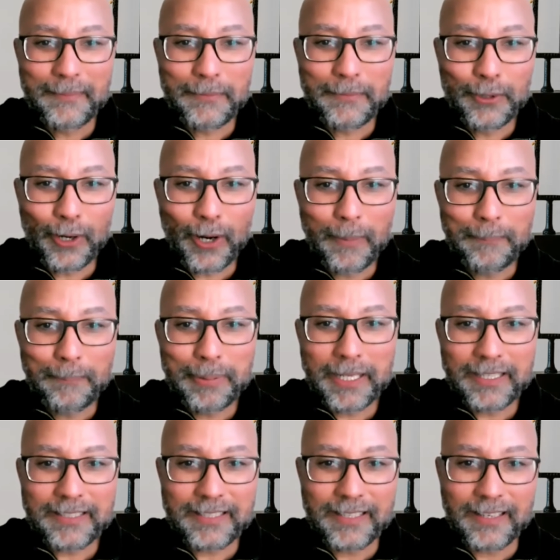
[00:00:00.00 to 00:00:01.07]
your
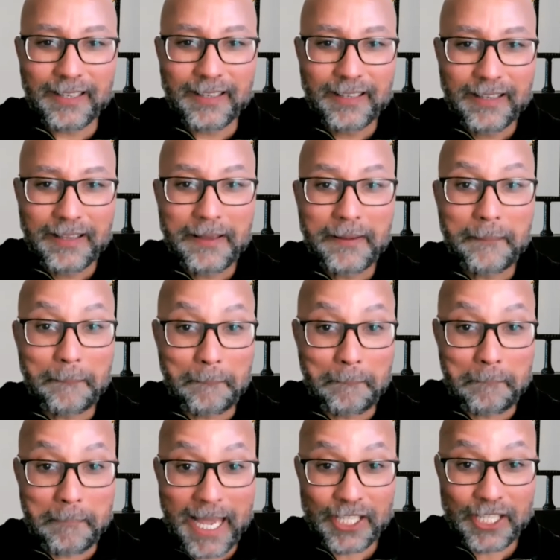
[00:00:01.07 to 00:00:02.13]
competitor
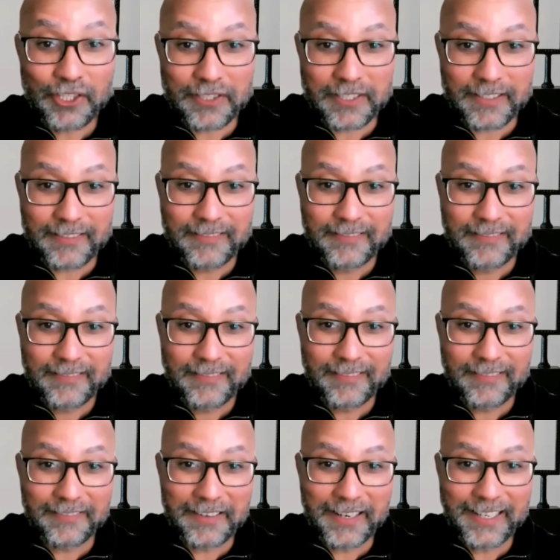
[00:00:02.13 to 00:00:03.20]
matches it,
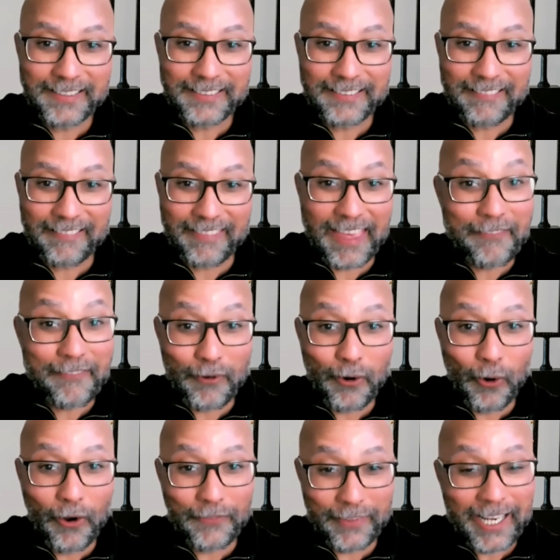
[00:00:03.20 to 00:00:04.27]
right? They
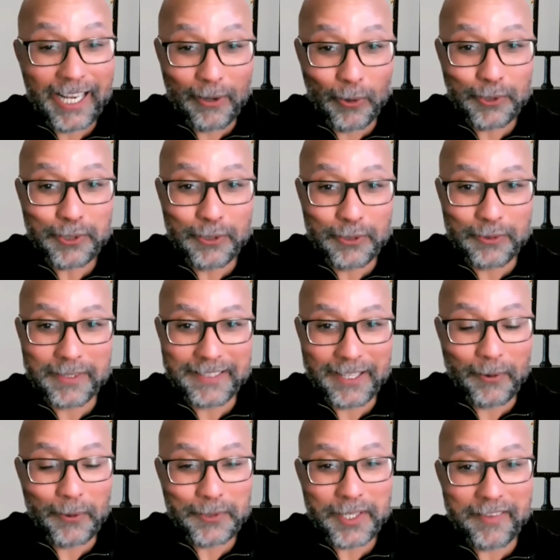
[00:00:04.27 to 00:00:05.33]
can also do it.
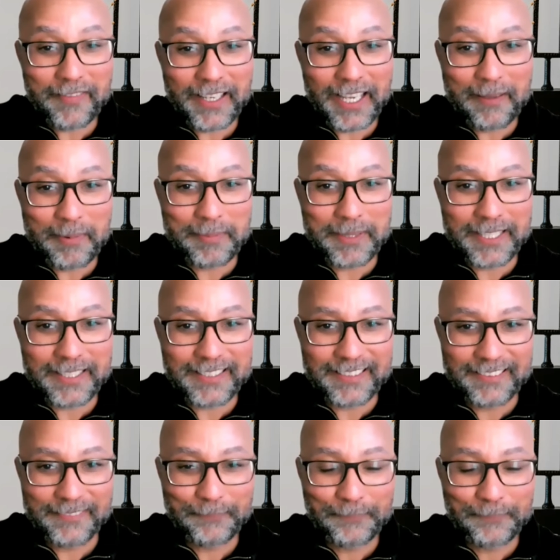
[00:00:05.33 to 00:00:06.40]
They also have the capability.
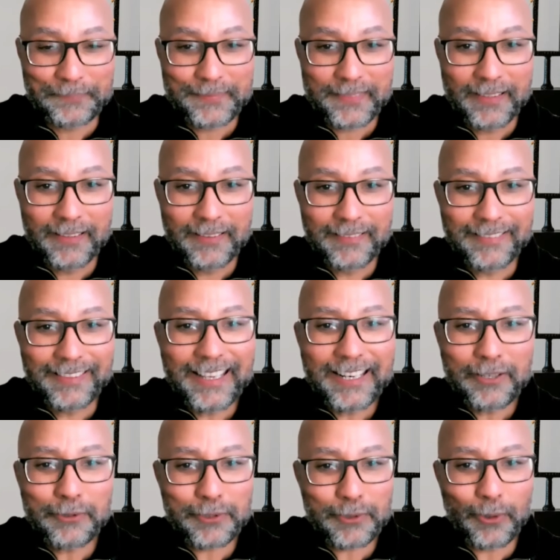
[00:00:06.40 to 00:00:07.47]

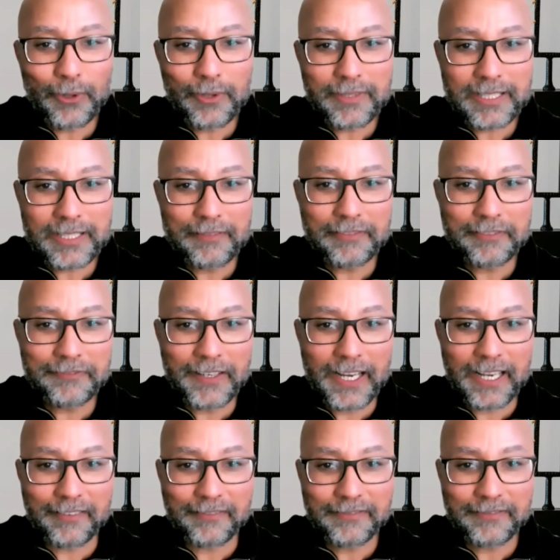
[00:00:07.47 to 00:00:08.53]
Then you score yourself a
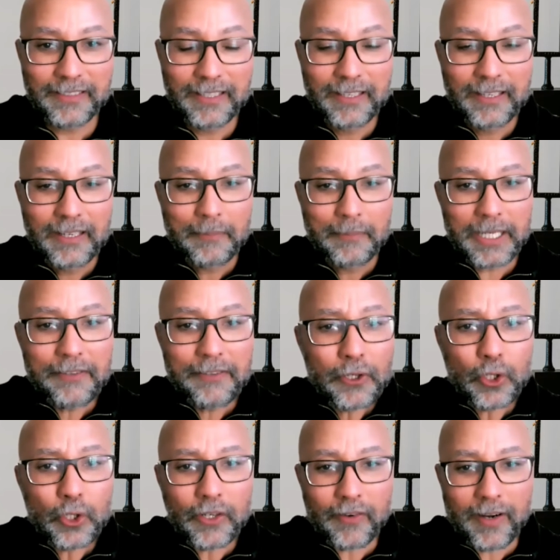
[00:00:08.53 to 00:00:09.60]
5. But if you
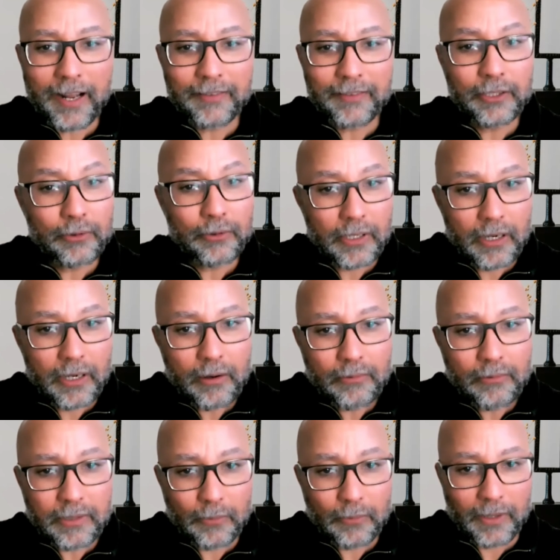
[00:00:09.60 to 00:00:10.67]
look around and you're the
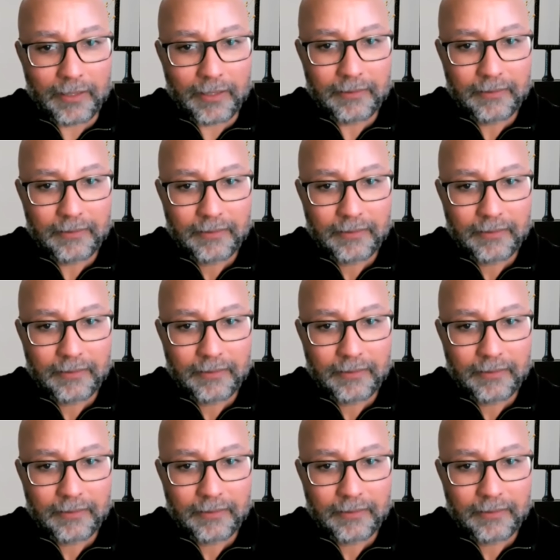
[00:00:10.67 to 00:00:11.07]
only one